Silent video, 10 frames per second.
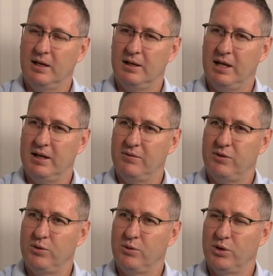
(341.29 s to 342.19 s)
Then,
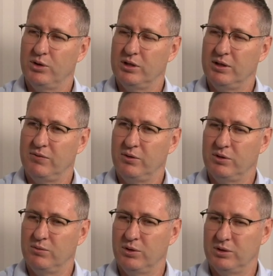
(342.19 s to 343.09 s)
if you were if you
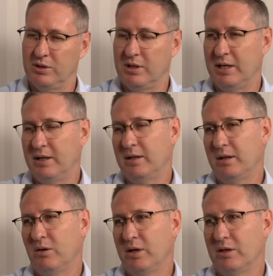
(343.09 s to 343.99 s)
were to then
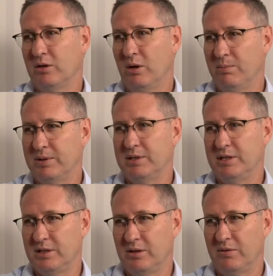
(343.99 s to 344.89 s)
look at the
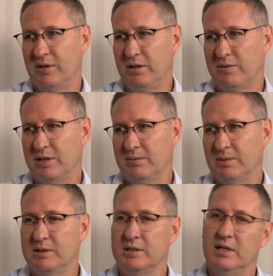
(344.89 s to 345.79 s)
composition of the investment,